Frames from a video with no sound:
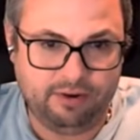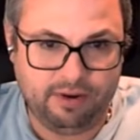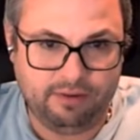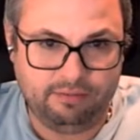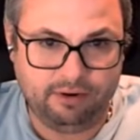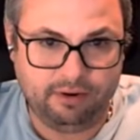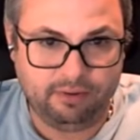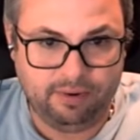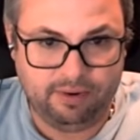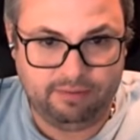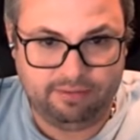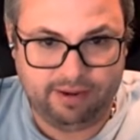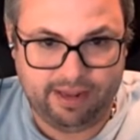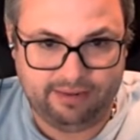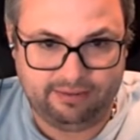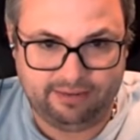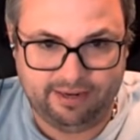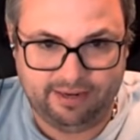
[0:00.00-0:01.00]
You have to go to
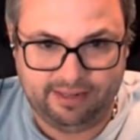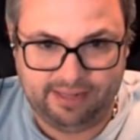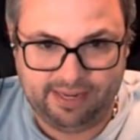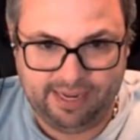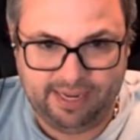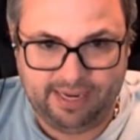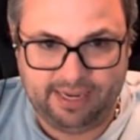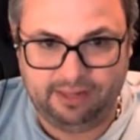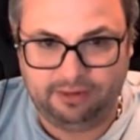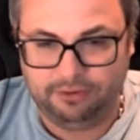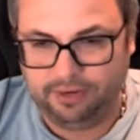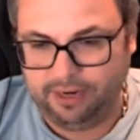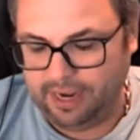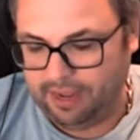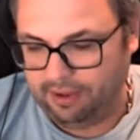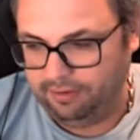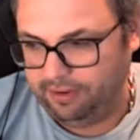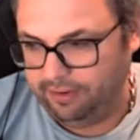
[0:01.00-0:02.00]
advanced and click killer
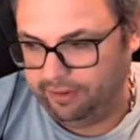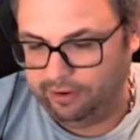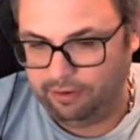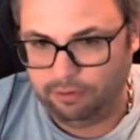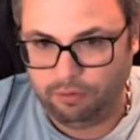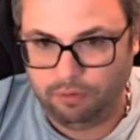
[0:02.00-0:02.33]
calculator